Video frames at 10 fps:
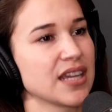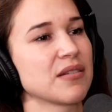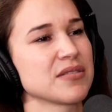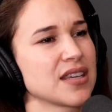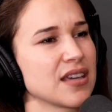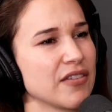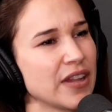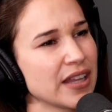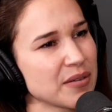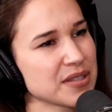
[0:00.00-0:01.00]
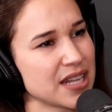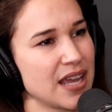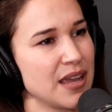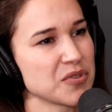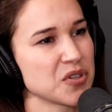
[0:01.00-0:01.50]
And I was it felt like I was on a
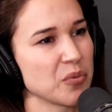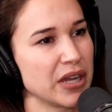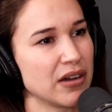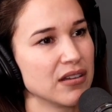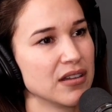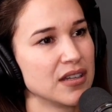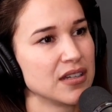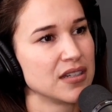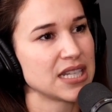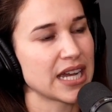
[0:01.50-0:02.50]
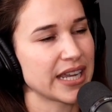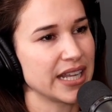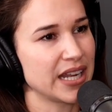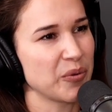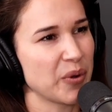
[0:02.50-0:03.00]
hamster wheel, not
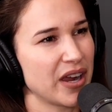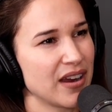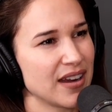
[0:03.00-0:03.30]
getting anywhere.